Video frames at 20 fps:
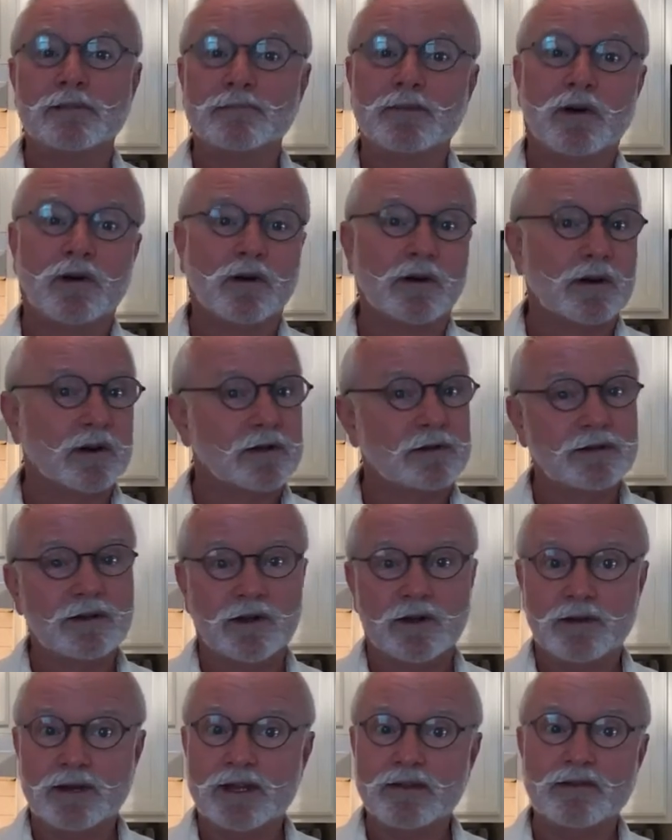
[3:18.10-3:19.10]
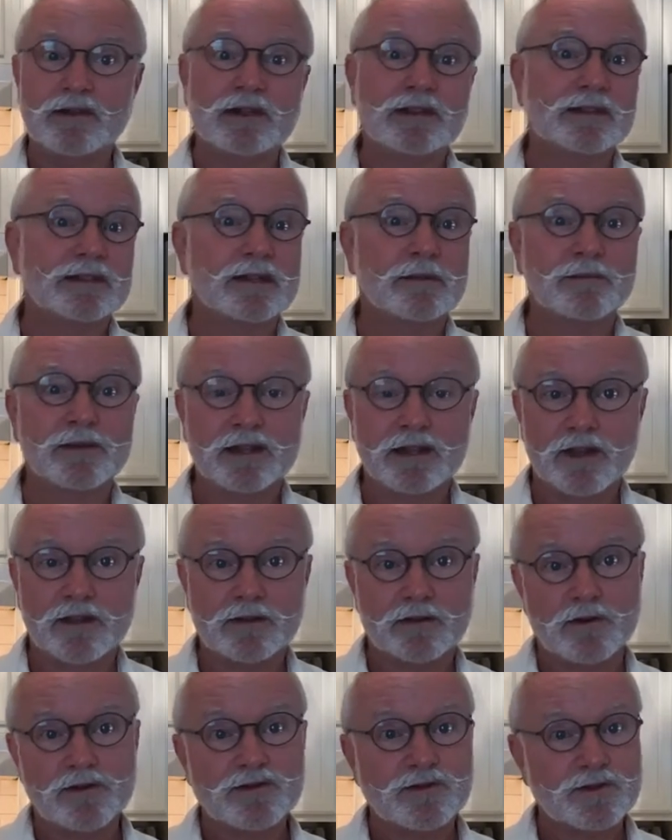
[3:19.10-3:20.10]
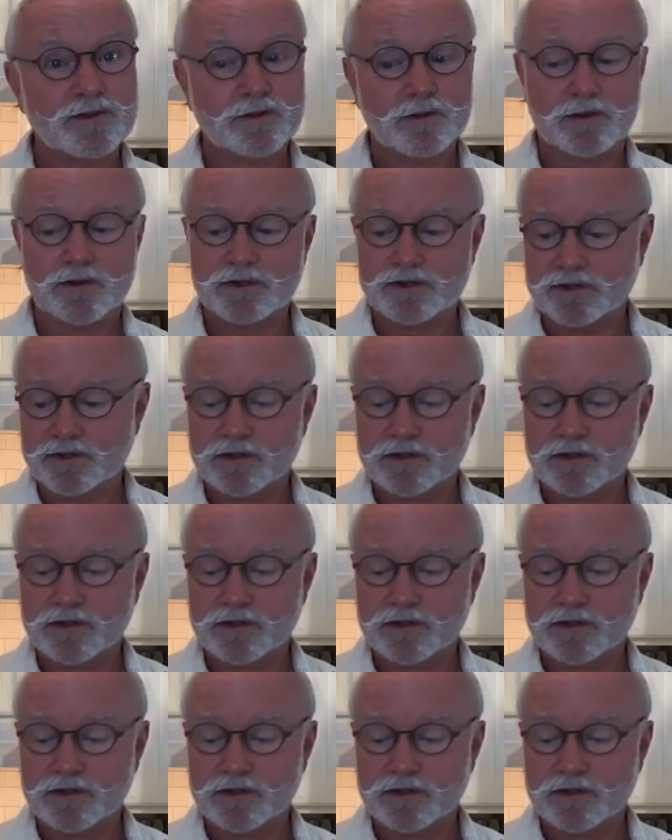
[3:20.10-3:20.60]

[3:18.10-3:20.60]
or even in some of the other grocery stores,